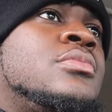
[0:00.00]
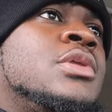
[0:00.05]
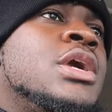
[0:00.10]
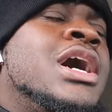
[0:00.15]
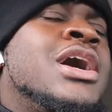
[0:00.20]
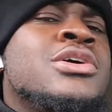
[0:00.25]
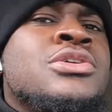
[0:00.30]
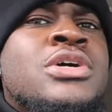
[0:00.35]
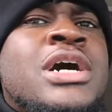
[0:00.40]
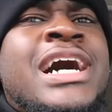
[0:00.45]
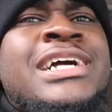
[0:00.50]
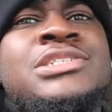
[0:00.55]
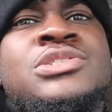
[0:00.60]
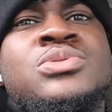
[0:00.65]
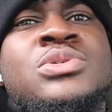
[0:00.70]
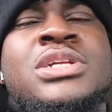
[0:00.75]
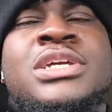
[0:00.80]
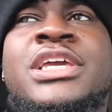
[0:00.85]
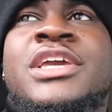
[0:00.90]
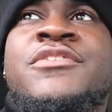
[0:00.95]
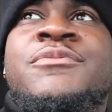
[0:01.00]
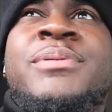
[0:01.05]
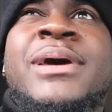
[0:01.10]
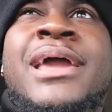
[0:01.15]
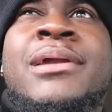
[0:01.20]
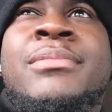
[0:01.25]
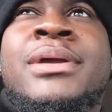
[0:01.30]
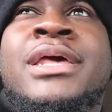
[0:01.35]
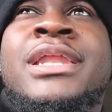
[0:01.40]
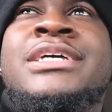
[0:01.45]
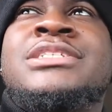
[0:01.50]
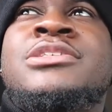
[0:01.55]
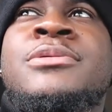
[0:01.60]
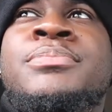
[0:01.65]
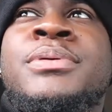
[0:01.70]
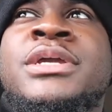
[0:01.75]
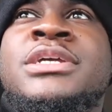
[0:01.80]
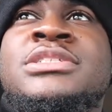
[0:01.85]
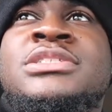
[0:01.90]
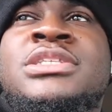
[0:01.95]
I don't know. I just want to give back, man. That's the
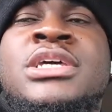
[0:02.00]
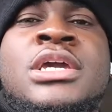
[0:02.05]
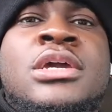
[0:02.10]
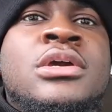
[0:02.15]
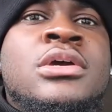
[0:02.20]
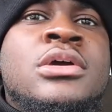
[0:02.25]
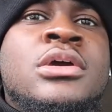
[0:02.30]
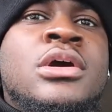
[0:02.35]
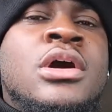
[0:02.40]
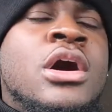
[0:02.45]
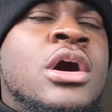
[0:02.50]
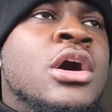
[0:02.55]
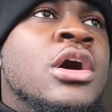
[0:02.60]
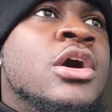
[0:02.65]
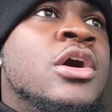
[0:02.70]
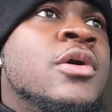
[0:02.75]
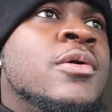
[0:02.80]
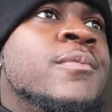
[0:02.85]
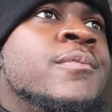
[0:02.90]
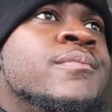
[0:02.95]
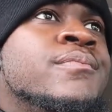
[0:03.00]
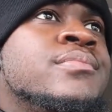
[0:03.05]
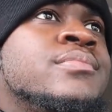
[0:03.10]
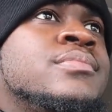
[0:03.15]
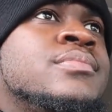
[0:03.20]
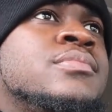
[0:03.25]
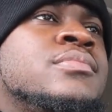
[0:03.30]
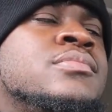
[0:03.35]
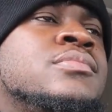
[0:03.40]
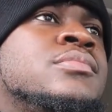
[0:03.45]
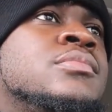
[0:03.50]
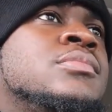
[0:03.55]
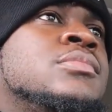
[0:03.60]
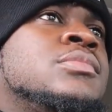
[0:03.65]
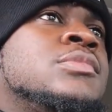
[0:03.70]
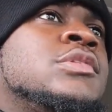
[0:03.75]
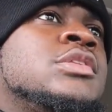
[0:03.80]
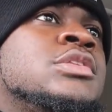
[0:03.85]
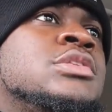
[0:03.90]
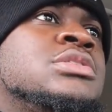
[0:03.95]
biggest thing. Um,
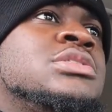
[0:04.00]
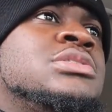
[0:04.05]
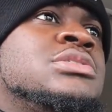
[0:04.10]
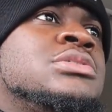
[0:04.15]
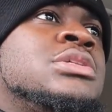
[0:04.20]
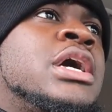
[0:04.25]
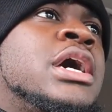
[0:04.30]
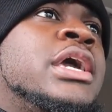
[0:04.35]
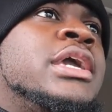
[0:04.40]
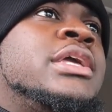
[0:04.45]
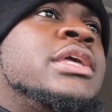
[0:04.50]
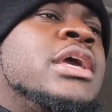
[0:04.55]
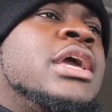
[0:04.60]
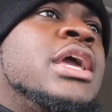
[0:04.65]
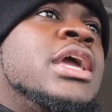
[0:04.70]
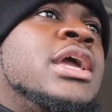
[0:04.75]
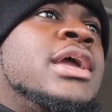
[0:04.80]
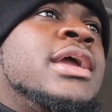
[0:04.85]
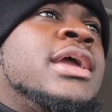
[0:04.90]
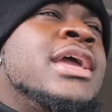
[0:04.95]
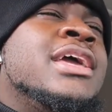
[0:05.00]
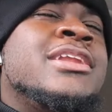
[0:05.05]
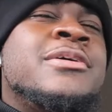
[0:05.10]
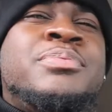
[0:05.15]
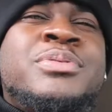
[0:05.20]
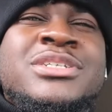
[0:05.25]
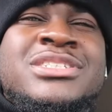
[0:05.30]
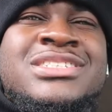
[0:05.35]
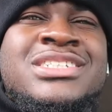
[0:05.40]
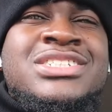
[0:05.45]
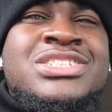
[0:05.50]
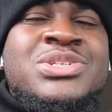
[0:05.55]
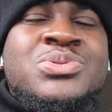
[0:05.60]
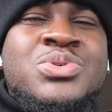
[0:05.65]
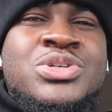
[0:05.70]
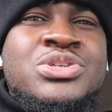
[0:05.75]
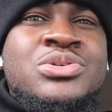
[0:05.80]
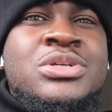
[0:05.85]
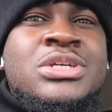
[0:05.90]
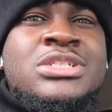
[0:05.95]
like, in a position
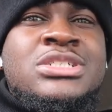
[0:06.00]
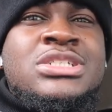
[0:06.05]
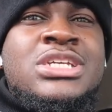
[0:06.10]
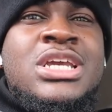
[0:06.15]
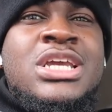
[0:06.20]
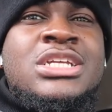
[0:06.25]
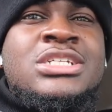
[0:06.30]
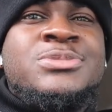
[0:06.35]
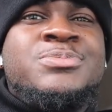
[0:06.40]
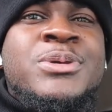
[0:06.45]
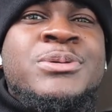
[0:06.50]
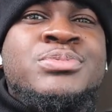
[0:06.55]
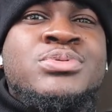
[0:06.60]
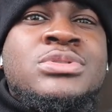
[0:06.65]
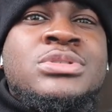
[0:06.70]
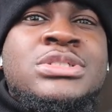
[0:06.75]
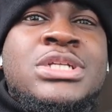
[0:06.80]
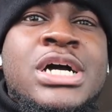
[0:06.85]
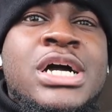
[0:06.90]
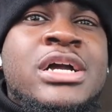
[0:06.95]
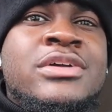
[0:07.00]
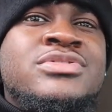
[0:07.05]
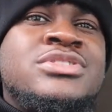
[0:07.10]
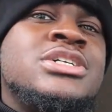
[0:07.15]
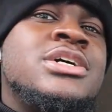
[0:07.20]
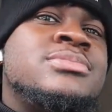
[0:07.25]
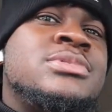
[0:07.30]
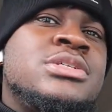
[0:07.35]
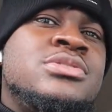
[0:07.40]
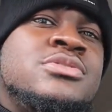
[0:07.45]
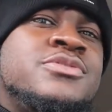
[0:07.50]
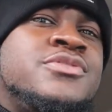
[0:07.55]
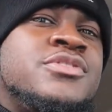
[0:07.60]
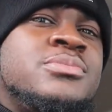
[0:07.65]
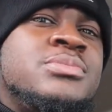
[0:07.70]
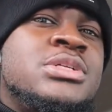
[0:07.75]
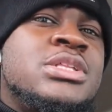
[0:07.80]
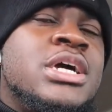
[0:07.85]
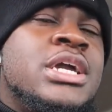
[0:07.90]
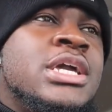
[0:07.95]
where you can change people's lives type thing. You feel
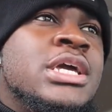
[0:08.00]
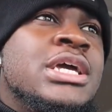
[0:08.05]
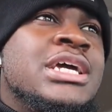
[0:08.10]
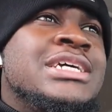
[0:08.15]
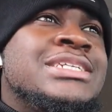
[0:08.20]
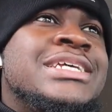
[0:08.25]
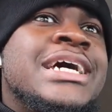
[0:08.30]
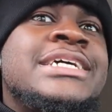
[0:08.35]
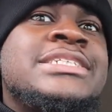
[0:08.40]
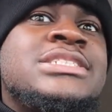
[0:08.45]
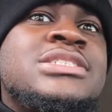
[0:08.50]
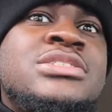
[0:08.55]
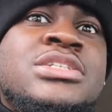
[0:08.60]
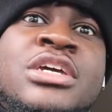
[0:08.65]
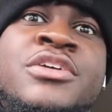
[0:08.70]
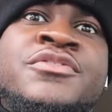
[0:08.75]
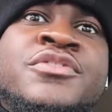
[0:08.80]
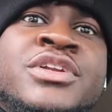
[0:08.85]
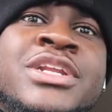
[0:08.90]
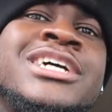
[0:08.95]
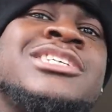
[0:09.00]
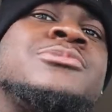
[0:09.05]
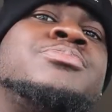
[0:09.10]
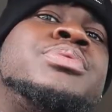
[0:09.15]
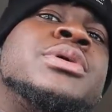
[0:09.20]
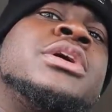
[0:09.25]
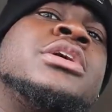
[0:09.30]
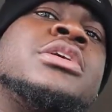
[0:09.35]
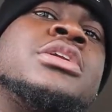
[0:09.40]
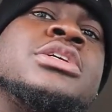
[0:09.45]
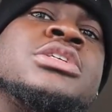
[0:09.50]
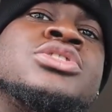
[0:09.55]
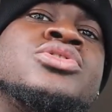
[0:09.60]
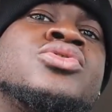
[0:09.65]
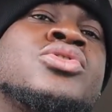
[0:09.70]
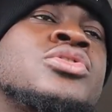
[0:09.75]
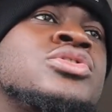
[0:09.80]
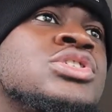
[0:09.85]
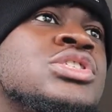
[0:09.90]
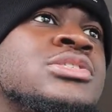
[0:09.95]
me? Like, that's different. That's bigger than, you
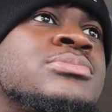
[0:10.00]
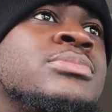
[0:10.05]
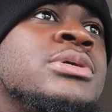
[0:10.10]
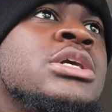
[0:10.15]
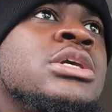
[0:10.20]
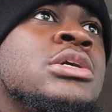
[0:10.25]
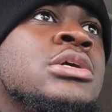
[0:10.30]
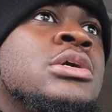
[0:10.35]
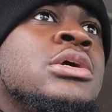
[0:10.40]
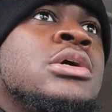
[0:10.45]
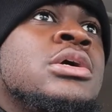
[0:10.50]
know, just me.